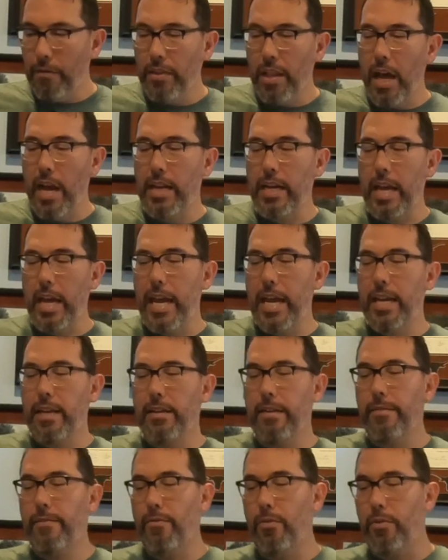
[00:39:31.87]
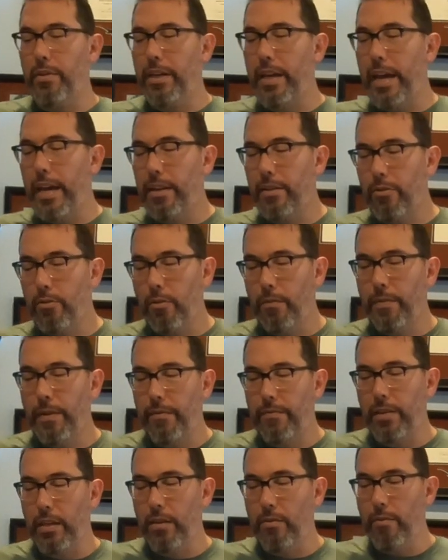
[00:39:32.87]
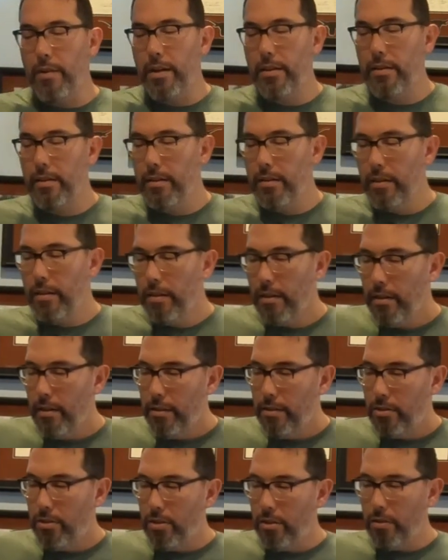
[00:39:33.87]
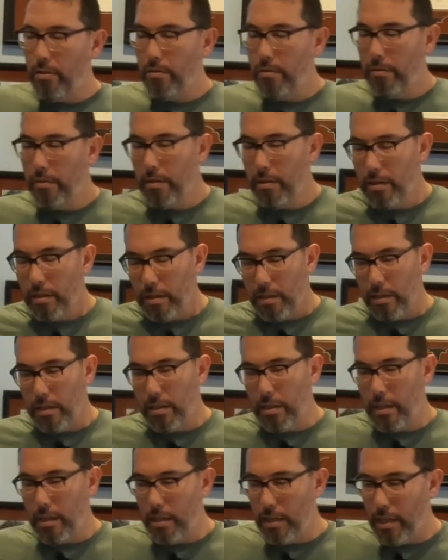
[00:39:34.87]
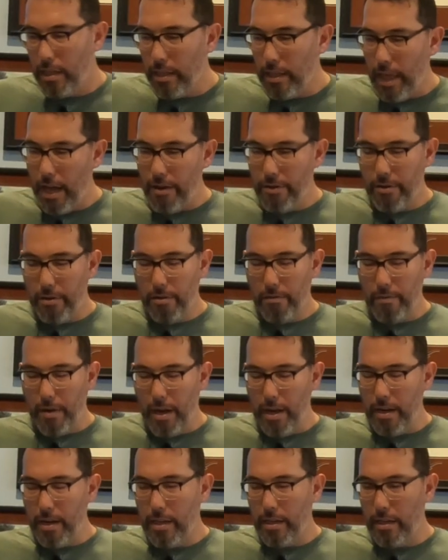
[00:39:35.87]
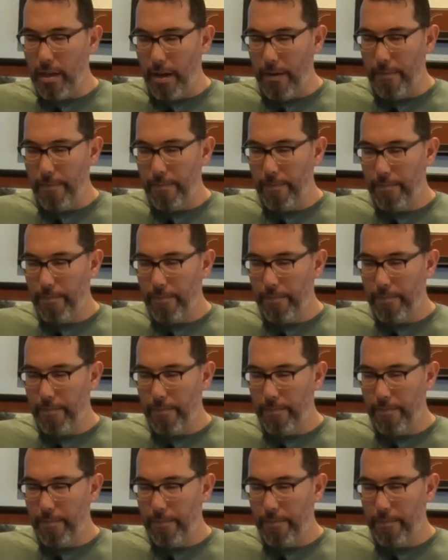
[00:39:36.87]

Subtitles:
of line 8, 48 through 50. 1, 2, getting louder, ready, go.